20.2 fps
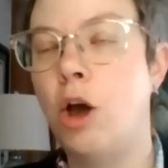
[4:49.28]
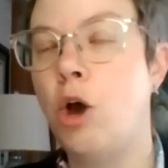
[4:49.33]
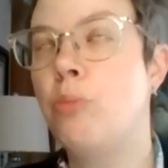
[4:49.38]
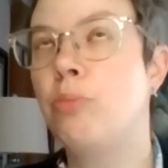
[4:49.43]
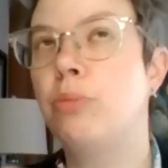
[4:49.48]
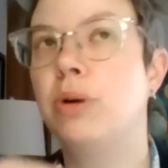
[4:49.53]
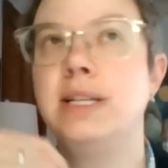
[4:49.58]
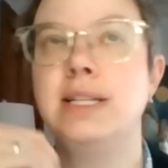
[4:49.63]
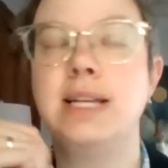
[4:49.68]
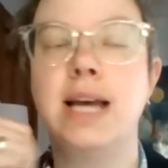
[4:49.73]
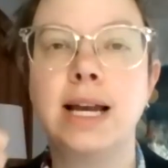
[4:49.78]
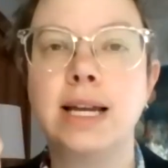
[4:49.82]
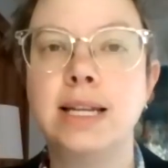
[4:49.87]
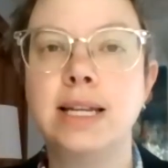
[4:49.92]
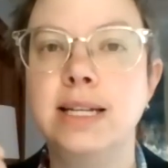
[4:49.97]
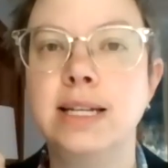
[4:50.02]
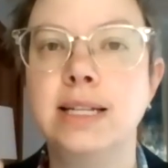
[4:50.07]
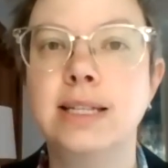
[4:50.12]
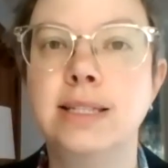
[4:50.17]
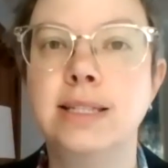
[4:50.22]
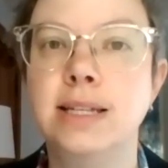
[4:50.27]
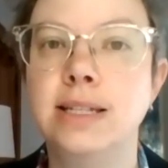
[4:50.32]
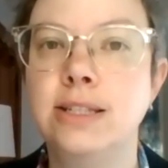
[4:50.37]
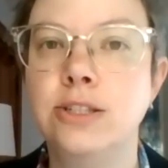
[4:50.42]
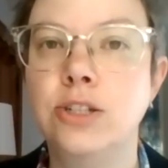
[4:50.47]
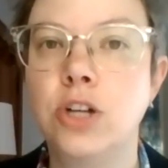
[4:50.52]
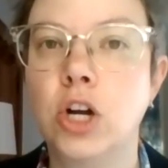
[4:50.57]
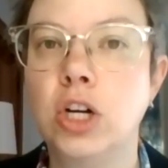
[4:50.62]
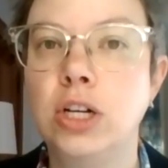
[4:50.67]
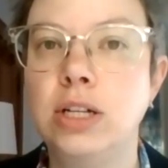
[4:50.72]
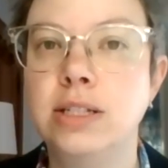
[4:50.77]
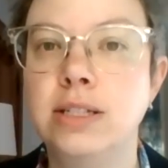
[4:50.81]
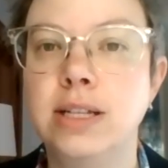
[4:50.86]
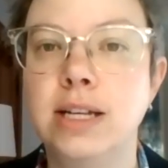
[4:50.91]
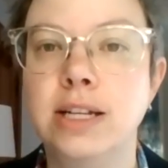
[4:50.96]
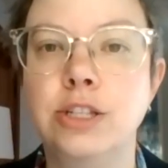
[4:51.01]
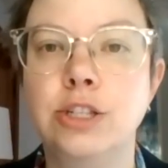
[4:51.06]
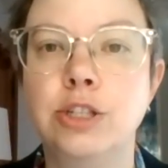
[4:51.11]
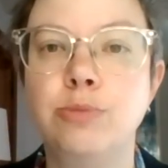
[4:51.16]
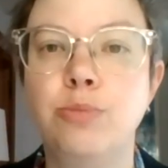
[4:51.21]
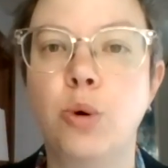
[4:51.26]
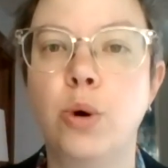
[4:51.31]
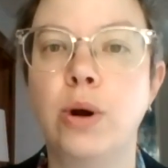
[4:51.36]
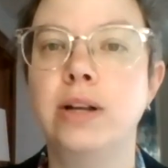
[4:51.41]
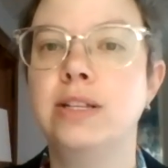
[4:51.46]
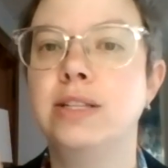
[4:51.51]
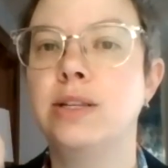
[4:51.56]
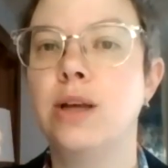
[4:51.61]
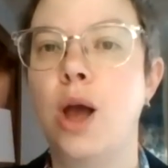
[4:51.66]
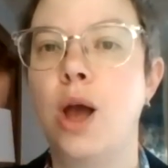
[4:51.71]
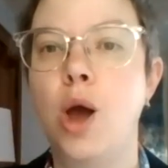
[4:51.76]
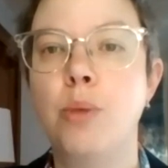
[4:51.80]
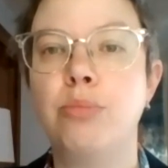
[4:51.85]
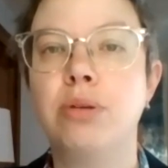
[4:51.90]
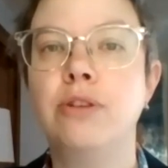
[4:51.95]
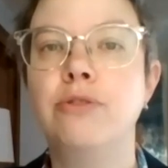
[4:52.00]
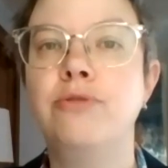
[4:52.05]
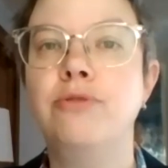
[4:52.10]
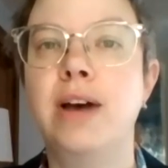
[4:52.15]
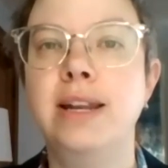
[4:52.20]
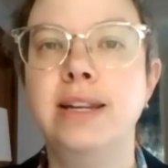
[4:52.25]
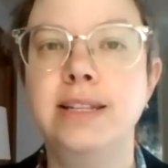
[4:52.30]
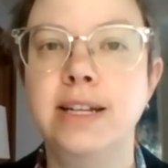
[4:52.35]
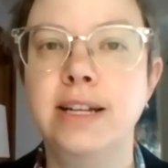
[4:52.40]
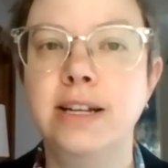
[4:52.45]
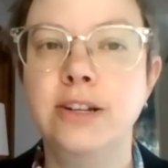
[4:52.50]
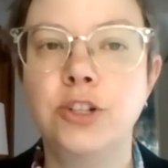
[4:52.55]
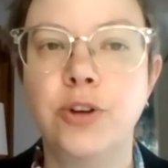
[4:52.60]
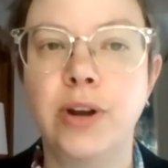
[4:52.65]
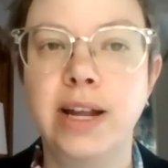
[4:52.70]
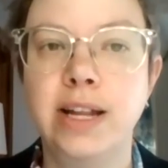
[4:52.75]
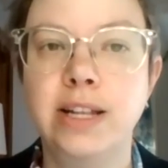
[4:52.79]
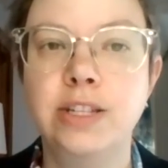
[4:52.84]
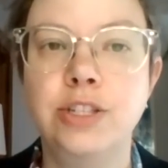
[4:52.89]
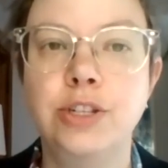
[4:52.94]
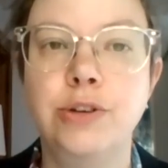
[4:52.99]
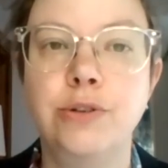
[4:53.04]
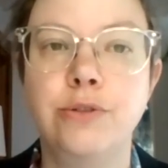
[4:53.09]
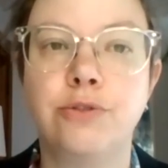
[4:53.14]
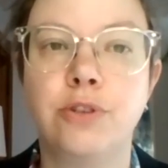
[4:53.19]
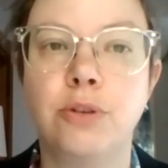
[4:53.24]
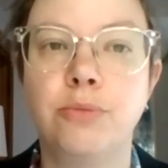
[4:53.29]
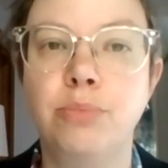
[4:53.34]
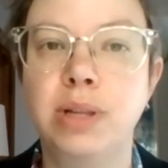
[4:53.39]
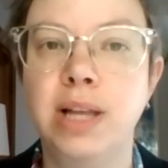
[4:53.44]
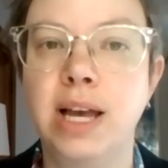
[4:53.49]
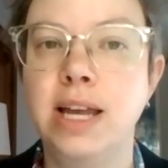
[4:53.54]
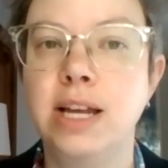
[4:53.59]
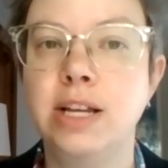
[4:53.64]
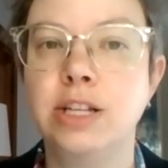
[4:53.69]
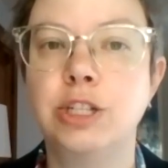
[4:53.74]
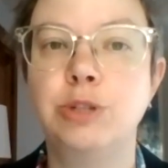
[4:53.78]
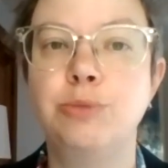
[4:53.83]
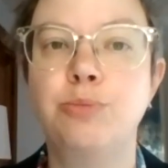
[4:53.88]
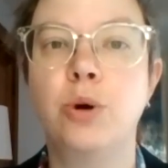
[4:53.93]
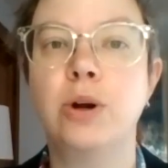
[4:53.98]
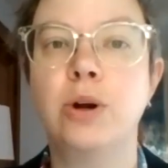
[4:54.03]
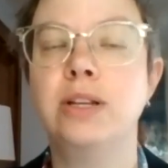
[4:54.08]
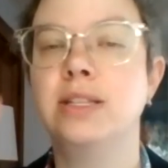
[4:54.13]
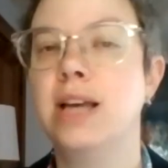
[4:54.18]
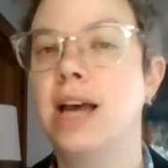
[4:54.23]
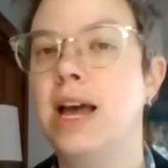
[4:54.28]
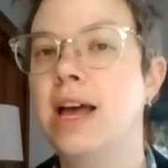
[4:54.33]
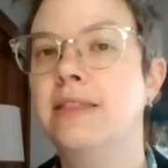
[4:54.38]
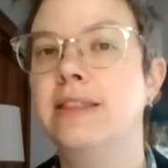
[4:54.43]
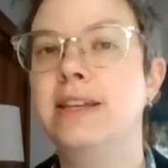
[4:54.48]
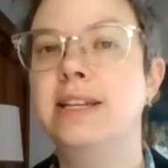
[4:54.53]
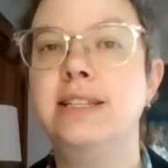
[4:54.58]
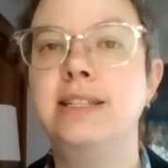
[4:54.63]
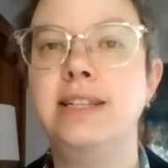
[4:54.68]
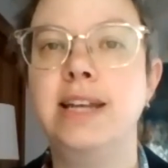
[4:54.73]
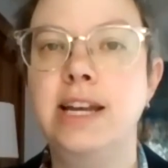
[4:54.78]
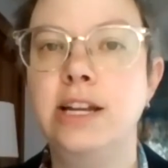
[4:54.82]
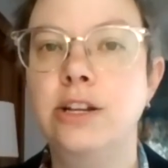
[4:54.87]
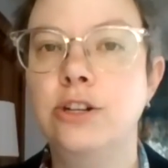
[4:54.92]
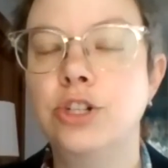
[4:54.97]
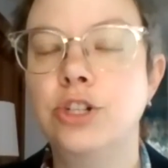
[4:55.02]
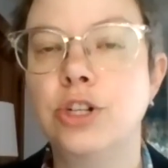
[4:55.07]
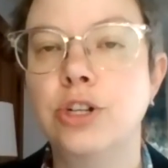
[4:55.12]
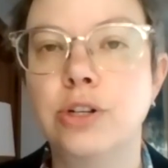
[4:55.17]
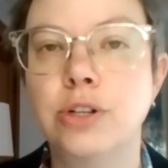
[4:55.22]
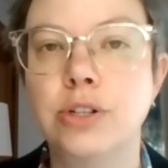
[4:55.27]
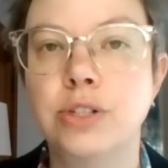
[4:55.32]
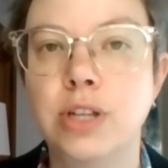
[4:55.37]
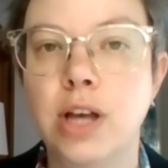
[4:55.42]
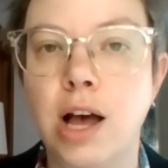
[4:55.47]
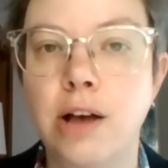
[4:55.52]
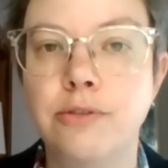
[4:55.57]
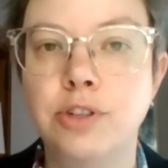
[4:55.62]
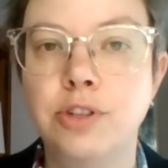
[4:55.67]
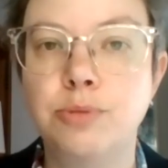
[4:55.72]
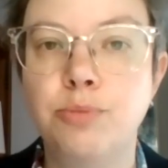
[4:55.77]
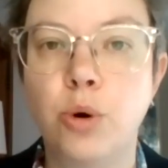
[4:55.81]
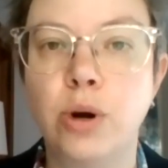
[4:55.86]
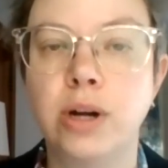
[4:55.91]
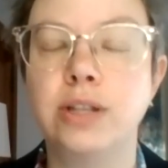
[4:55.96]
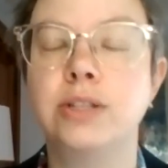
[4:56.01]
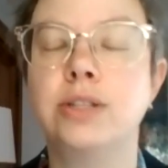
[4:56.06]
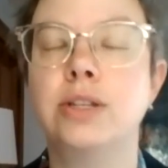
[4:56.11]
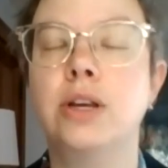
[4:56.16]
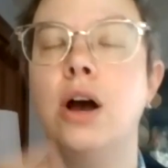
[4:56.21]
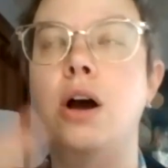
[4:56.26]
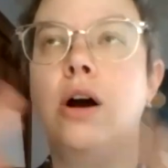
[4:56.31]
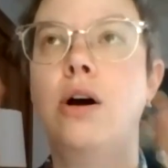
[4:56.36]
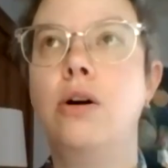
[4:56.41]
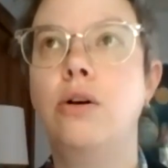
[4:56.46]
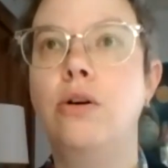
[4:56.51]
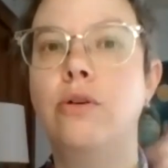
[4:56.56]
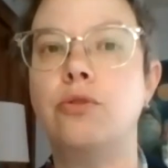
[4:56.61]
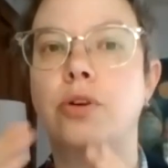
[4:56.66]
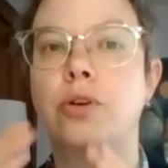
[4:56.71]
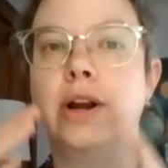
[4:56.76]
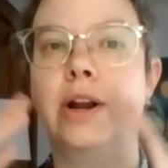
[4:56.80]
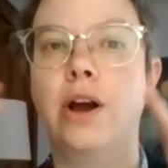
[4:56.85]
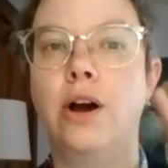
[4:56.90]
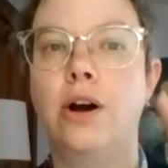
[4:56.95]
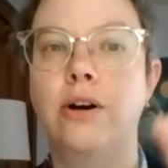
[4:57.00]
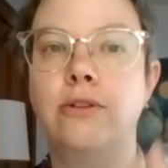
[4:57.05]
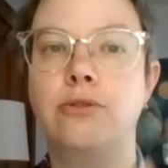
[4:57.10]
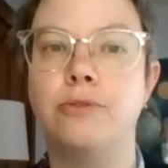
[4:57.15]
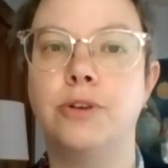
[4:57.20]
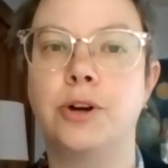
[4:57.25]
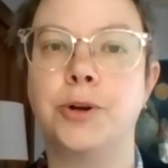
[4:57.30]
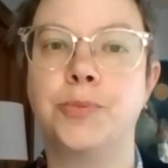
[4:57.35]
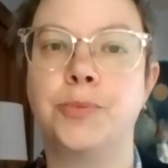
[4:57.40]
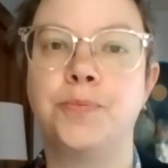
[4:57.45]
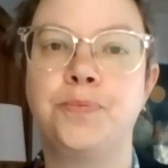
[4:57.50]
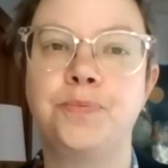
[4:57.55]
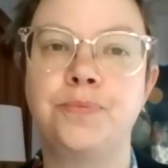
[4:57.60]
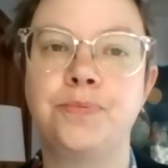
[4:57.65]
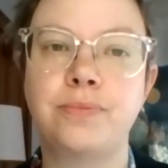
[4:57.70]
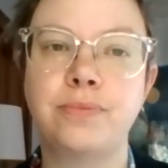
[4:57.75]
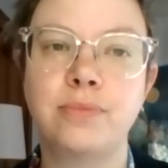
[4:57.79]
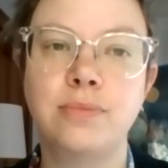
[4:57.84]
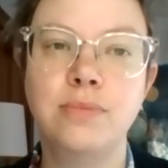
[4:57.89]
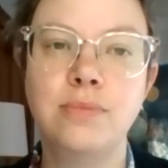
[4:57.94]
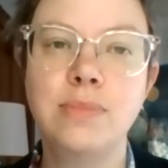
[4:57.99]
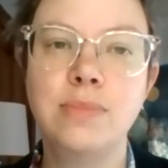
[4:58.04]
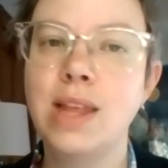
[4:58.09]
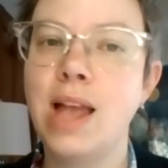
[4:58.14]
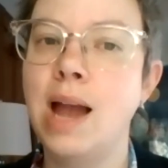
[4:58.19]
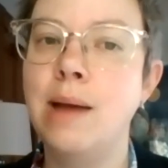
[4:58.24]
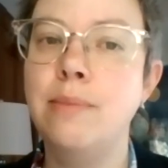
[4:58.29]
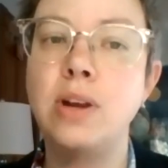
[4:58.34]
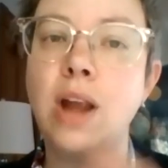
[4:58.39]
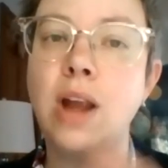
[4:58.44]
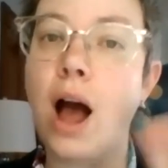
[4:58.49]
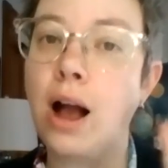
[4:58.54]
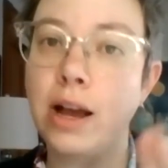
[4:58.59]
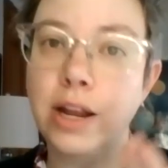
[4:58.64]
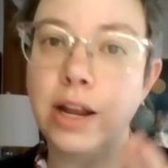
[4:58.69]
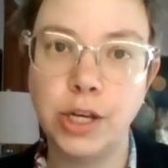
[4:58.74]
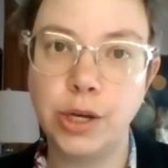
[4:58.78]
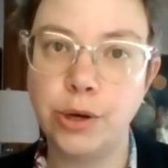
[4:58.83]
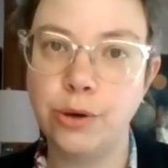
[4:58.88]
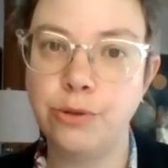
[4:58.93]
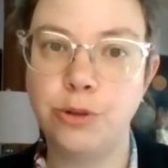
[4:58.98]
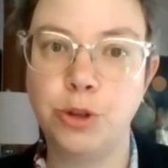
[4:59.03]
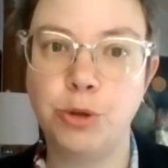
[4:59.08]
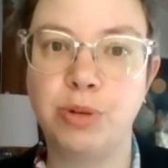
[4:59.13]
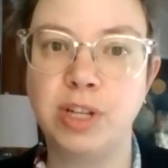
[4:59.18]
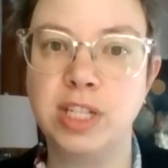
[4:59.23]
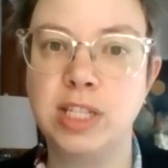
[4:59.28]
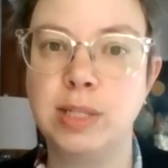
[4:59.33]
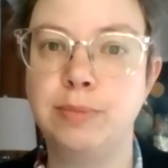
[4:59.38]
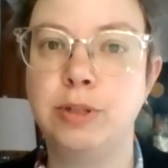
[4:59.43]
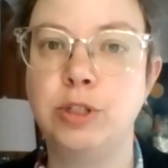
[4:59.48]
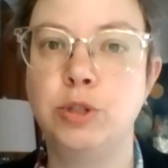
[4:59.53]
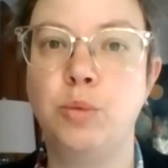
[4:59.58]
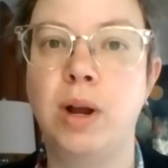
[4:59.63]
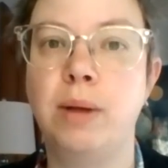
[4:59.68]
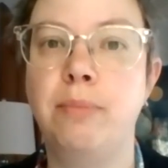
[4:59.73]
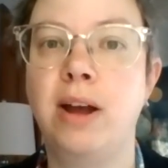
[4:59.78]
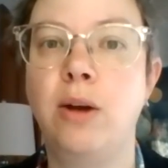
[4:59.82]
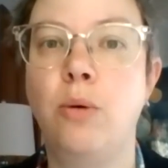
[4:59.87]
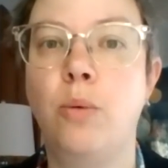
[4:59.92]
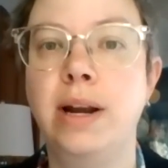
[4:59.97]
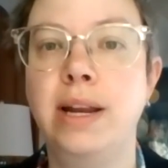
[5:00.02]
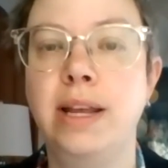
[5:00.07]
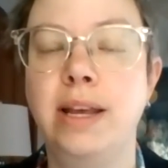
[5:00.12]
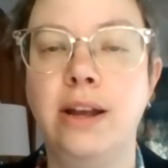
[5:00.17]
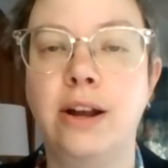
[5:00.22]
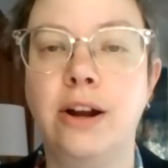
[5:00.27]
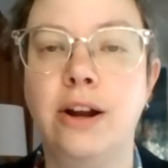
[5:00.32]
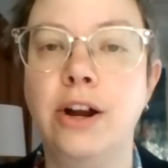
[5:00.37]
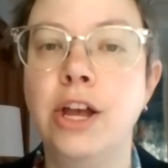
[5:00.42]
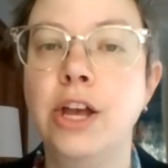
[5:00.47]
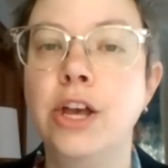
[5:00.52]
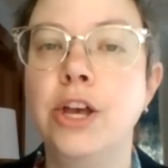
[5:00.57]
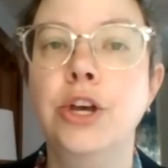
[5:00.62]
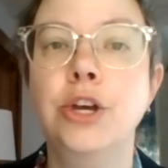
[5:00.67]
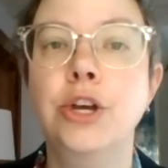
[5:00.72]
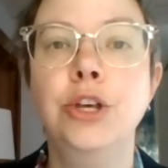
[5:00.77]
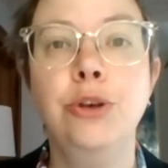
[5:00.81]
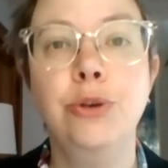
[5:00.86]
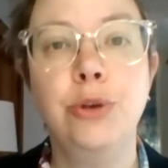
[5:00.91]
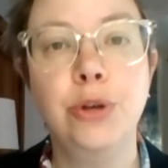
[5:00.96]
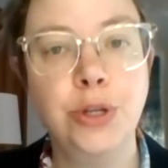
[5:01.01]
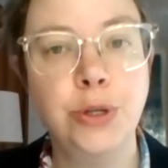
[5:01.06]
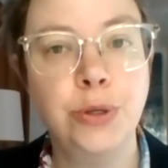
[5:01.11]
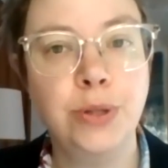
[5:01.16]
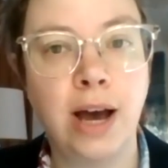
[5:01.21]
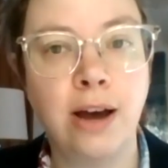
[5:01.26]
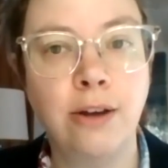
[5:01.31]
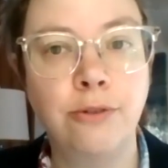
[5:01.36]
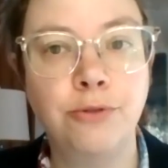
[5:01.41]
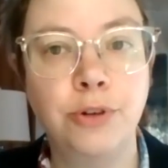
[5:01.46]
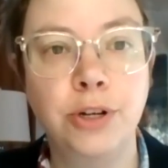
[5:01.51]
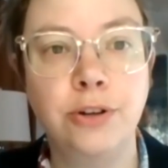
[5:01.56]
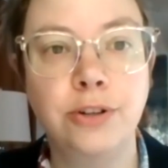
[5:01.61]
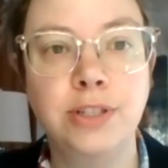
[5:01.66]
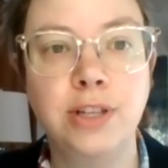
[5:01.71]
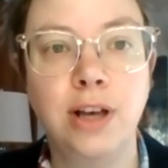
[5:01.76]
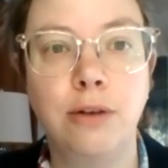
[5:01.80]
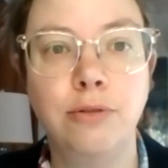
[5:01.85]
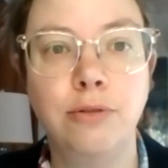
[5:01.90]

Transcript: protecting cis girls in sports, preventing trans youth from playing sports, the dangers of sports over and over. I'm not going to go through the principles one by one here. You can do that for yourself